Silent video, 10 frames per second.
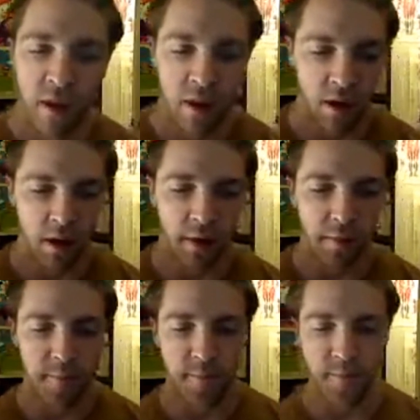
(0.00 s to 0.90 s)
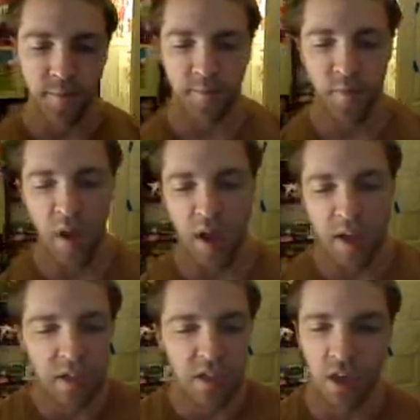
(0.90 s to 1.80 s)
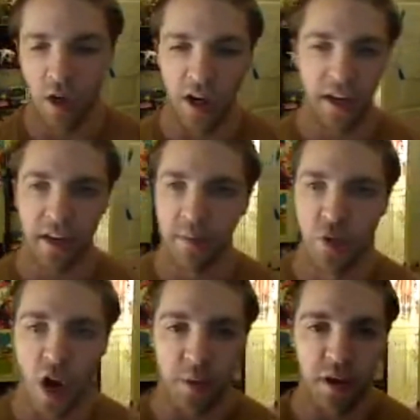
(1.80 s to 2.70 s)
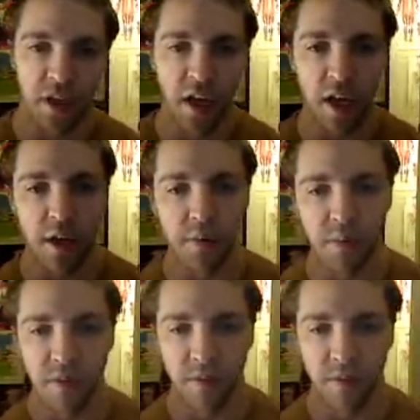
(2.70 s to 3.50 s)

um, and so I ended up dropping the game